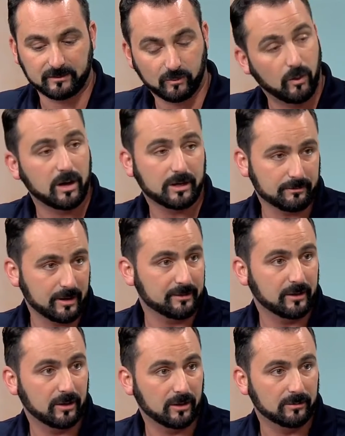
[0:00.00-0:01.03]
walk around
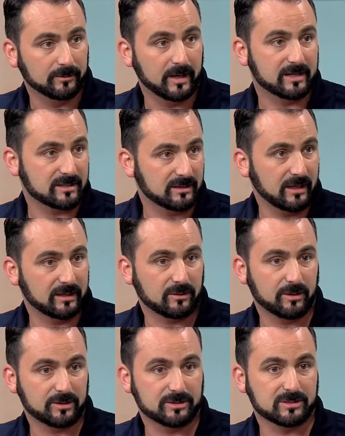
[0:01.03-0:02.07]
the home, ask a lot of
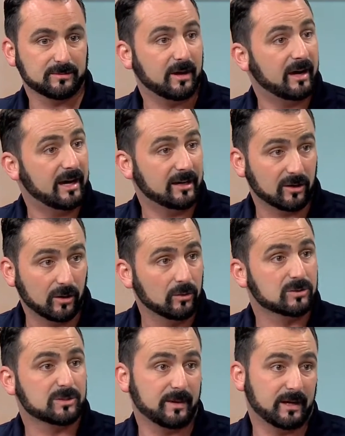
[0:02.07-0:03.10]
questions about hot and
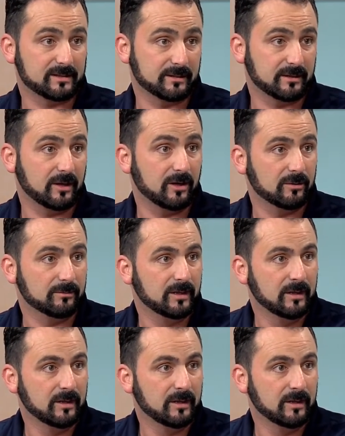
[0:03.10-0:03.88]
cold spots in the home.